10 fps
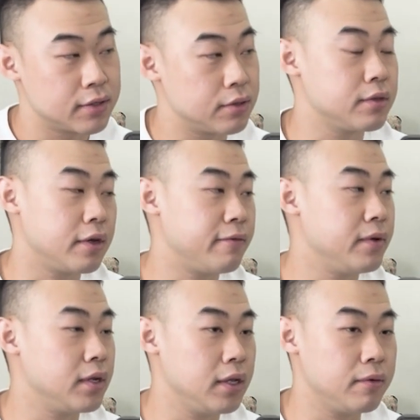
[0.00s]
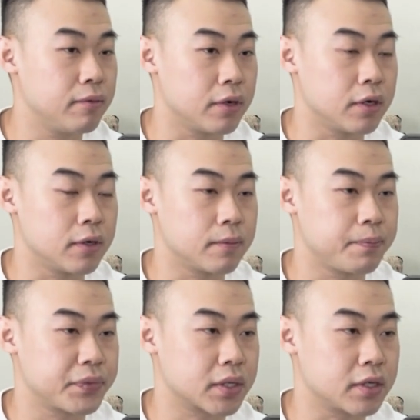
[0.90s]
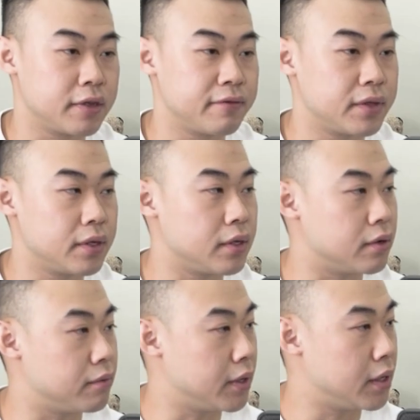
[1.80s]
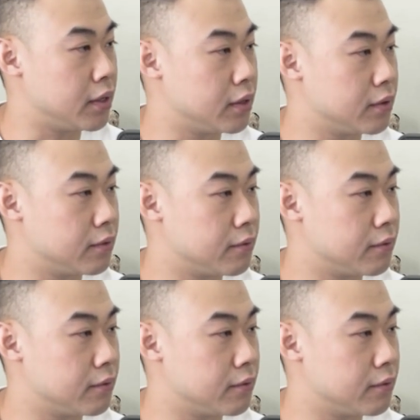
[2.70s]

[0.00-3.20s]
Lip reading: So you definitely were gifted in a way,